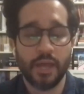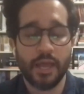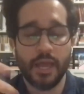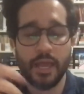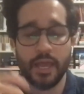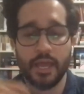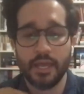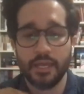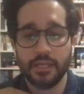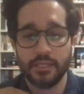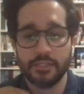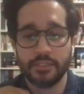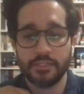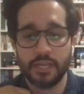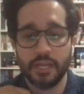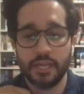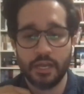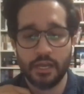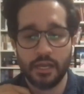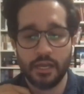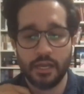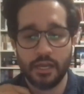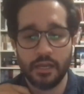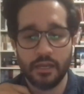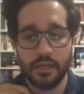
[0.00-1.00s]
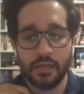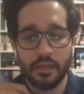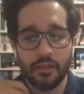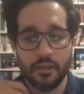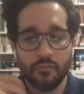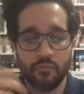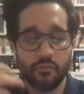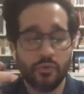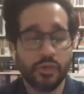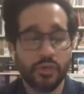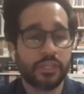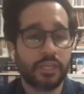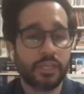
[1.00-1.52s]
And
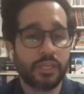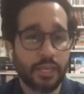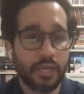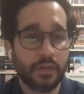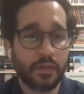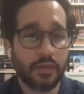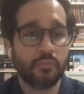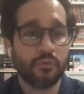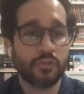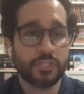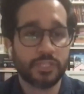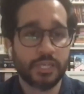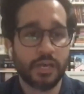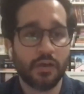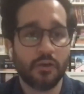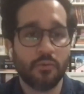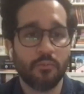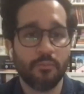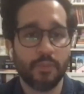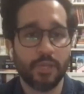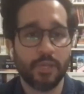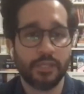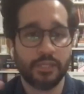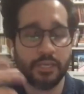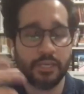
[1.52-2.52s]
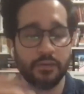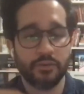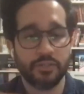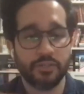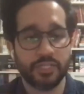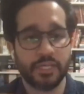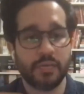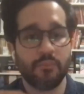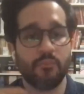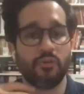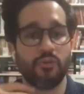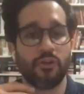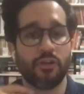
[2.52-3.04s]
with Guillermo's help, Mateo is
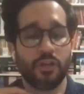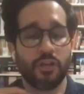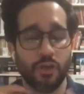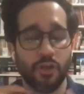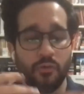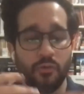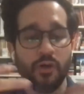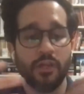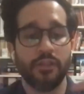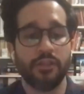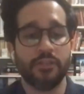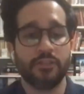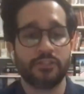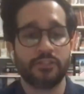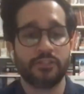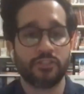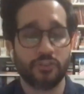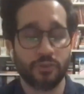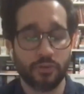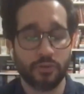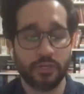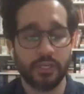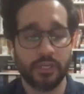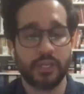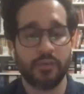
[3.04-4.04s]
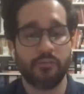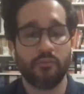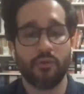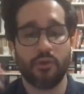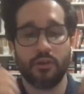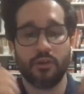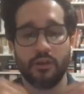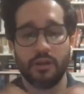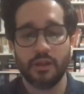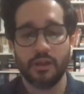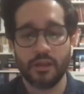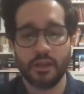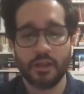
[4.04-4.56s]
able to go on this journey
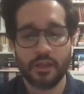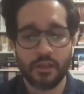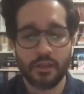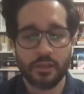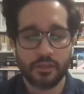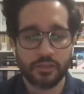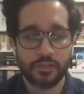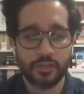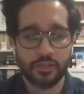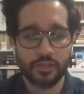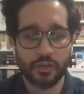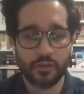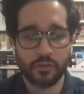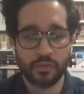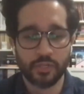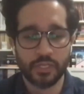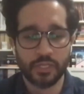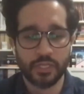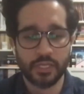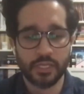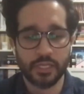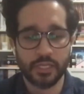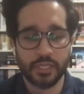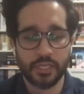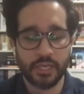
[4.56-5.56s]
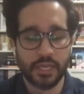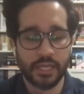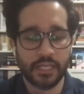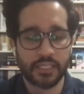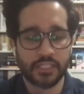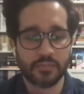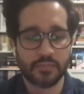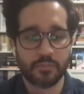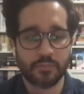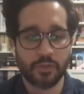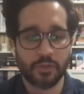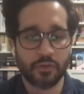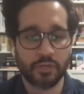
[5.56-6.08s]
where he
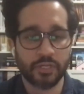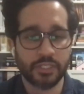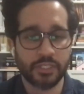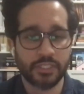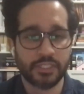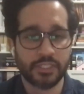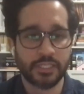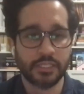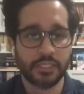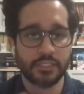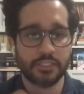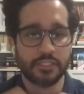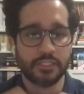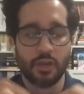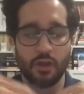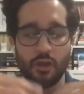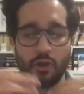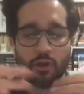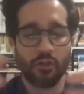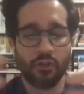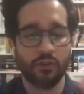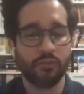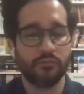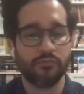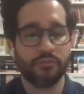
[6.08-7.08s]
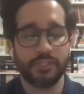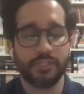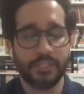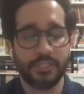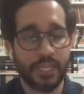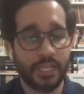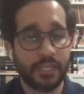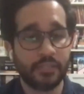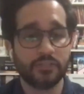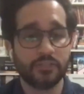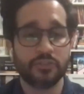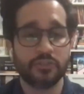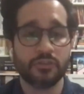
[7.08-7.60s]
experiences all of the
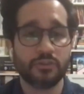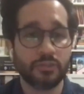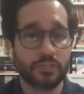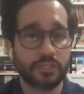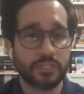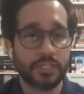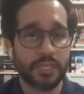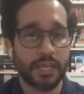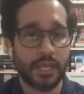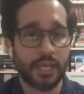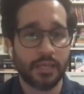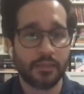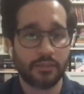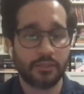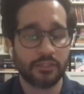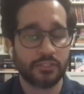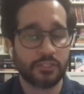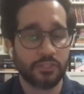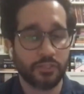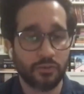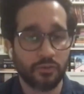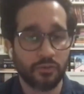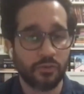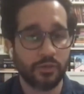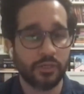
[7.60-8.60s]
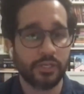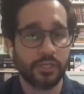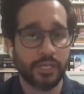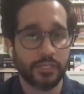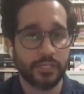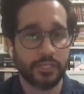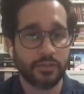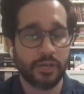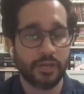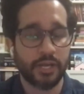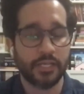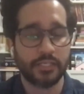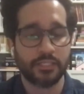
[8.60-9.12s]
dangers that the Sonoran
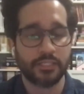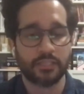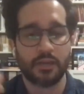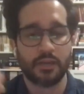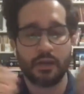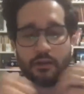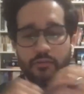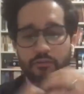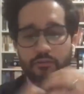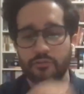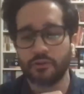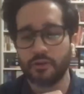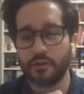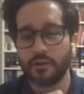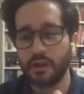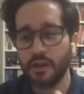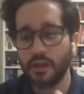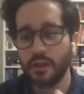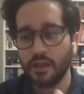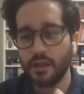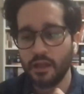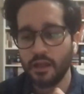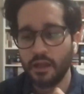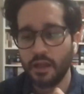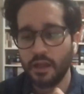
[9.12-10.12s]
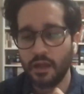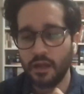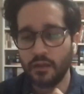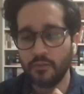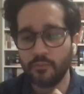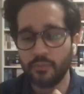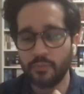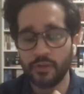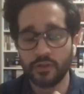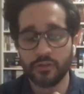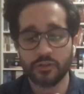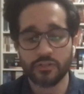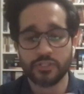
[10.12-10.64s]
Desert has to offer,
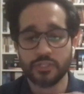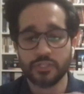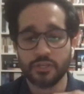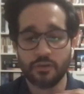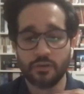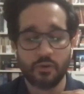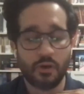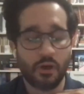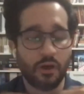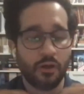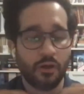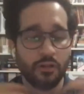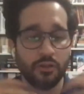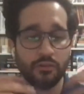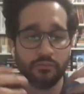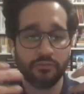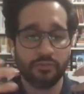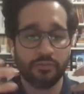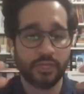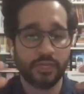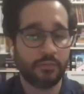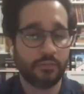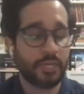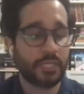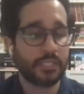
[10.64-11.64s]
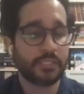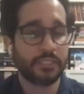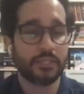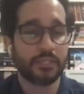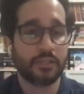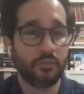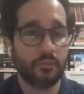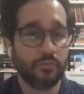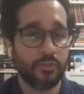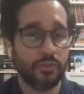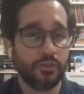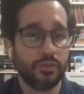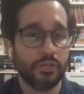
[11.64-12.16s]
but also all of the amazing
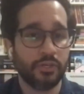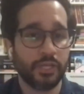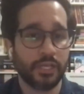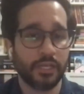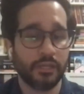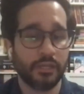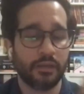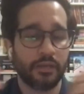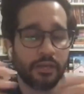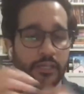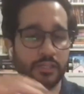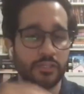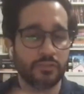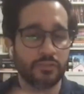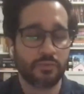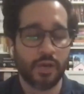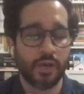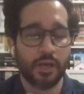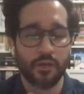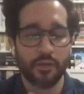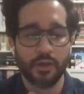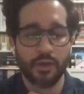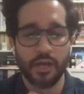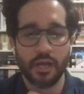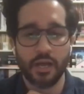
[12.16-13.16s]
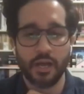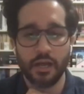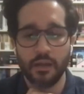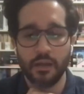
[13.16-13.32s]
community as well.